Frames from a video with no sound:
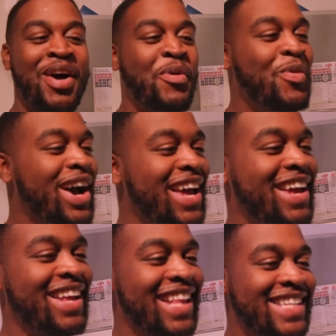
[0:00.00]

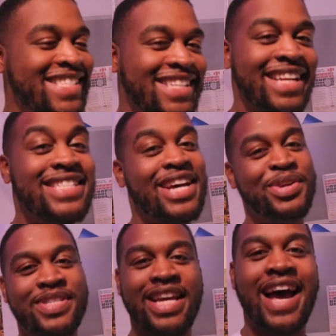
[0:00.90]
Wait, that's how
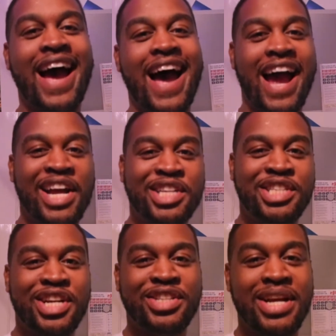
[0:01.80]
you say
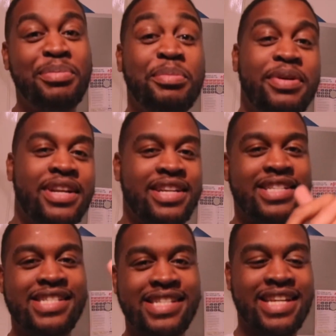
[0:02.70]
Eichhörnchen. I'm gonna put it
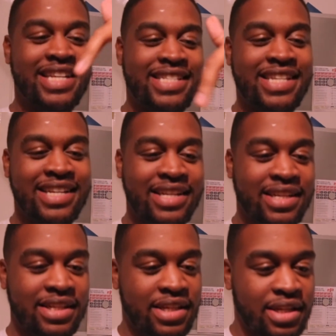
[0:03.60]
in the tip.
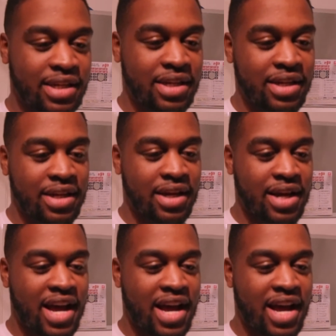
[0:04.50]
Eichhörnchen.